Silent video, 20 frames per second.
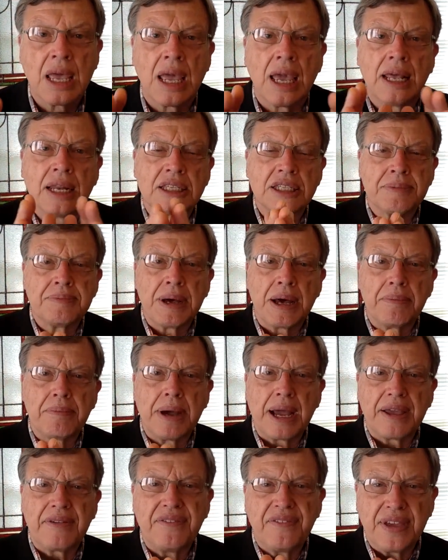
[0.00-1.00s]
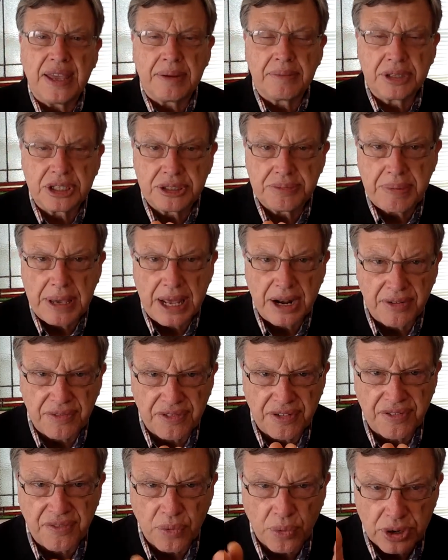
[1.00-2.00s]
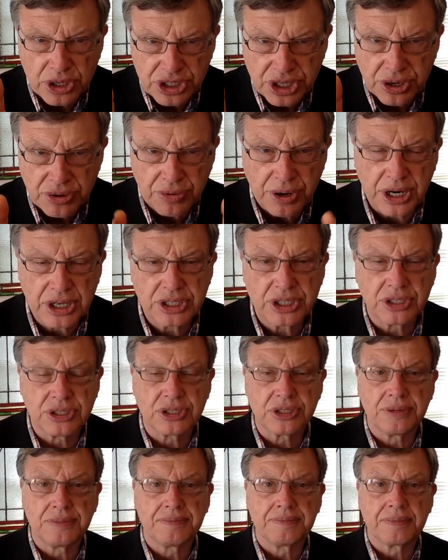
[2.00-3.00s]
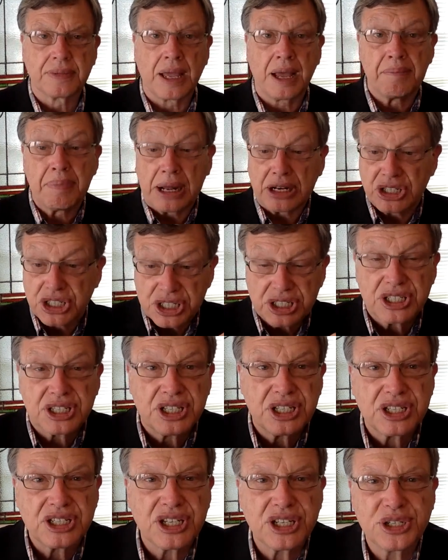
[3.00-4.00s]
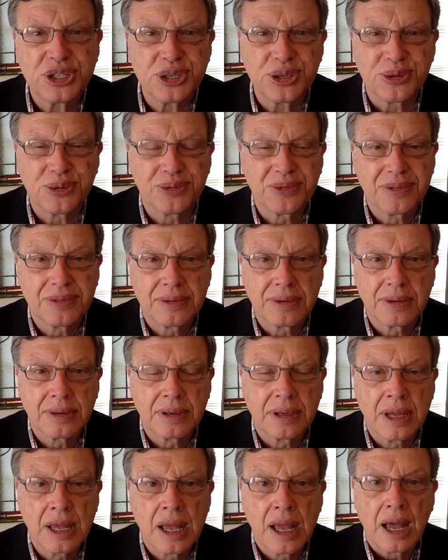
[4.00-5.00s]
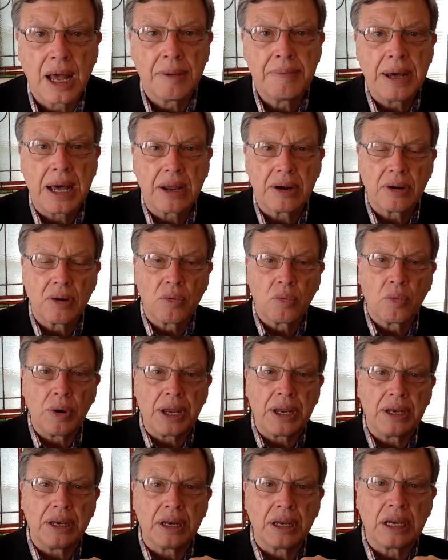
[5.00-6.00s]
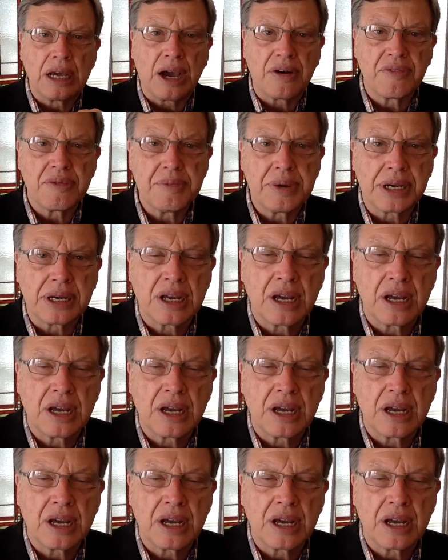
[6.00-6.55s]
And it's about my family's battle for four generations, about just this issue, about when government